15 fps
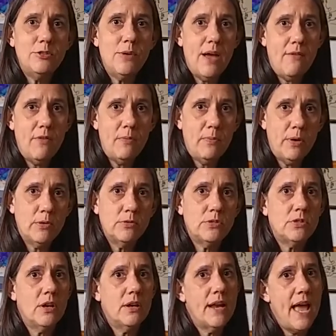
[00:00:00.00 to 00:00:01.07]
I do have
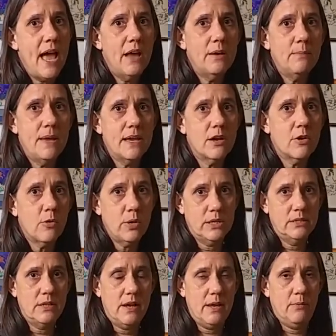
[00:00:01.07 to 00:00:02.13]
a post on how to
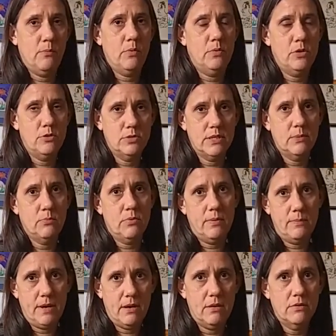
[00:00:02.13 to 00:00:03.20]
make a QuickTime
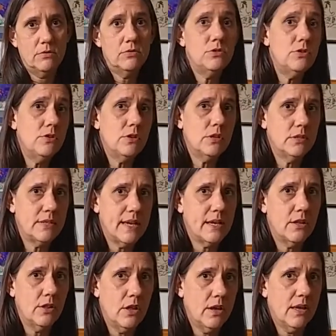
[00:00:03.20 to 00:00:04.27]
using Premiere, so you
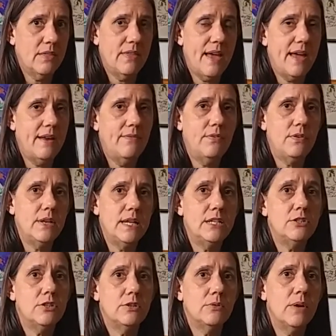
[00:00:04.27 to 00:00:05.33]
can take a look at that
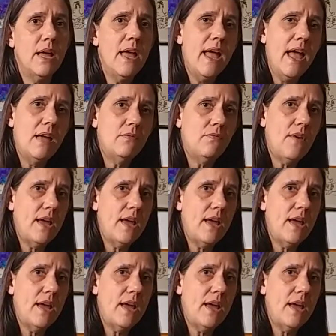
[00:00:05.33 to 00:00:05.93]
if you need to.